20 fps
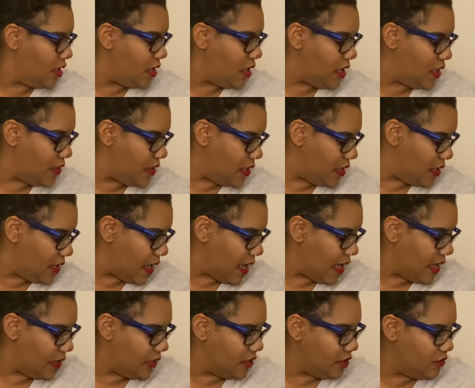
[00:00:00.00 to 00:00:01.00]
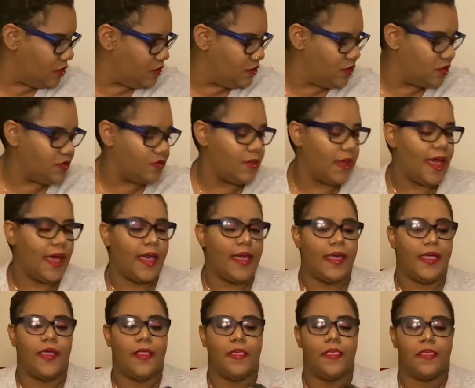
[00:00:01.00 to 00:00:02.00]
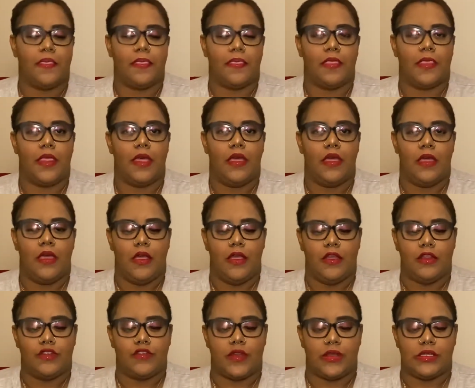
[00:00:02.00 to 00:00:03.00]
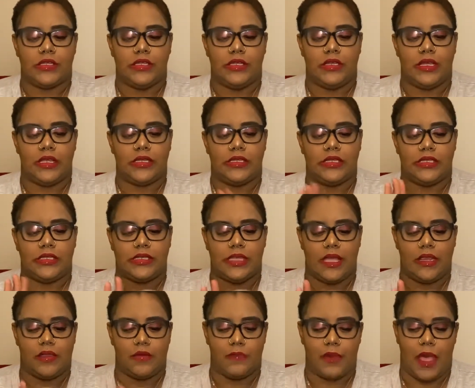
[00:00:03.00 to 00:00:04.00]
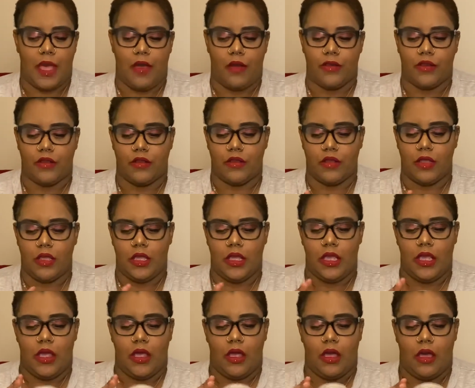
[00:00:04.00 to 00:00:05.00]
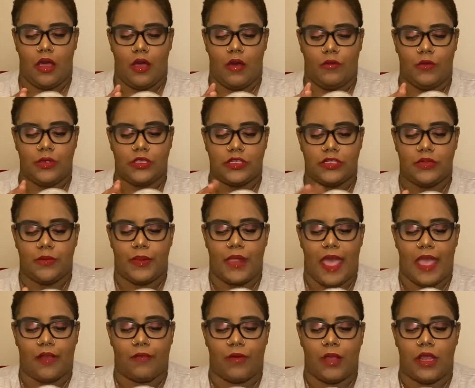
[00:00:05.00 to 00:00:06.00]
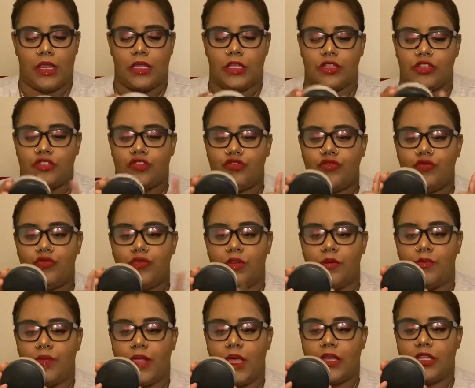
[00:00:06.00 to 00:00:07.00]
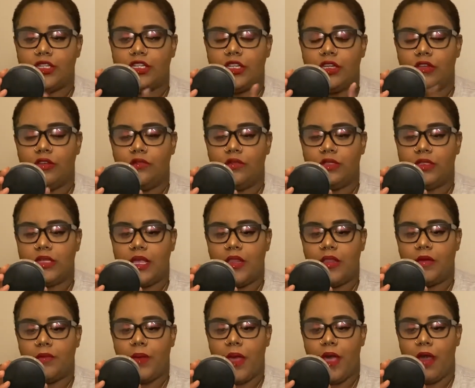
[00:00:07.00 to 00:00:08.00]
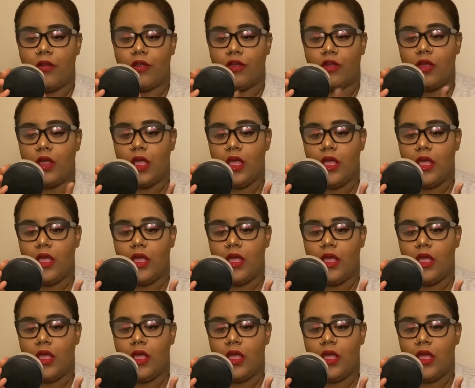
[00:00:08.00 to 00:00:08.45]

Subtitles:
And then I use my trusty dusty setting powder, which is the Black Radiance True Complexion Loose Setting Powder.